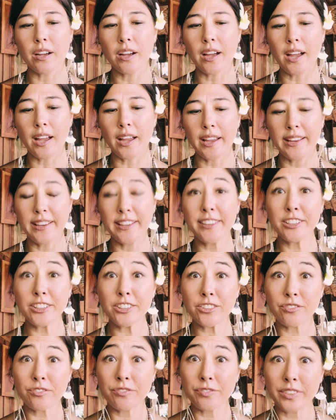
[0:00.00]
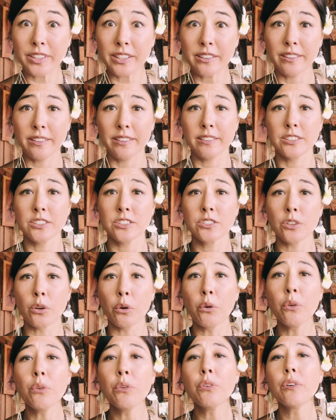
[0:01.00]
I feel
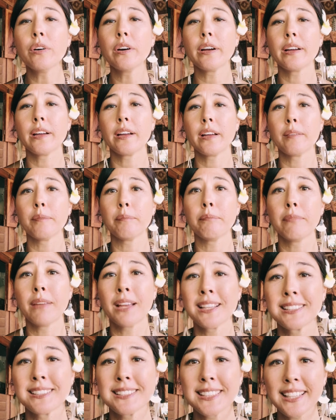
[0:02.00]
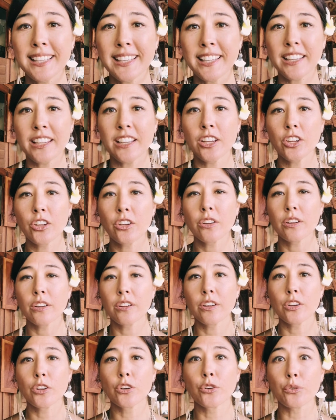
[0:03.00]
so immensely
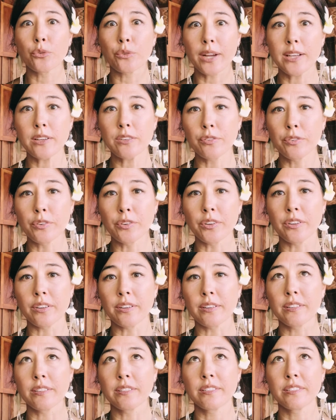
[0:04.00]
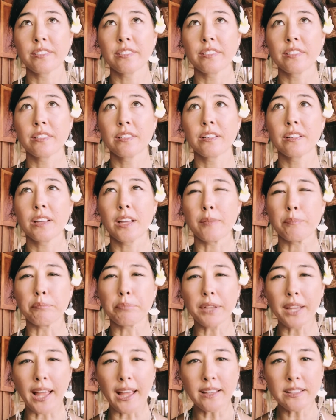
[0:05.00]
grateful and
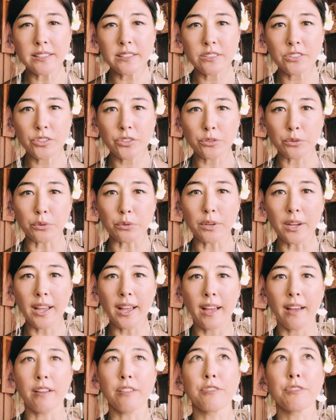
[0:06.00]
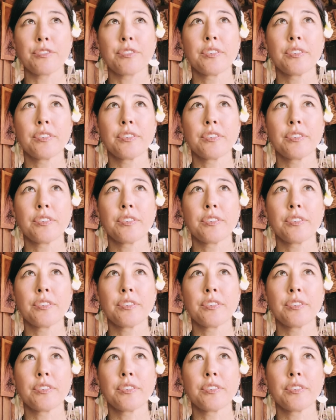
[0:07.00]
blessed to have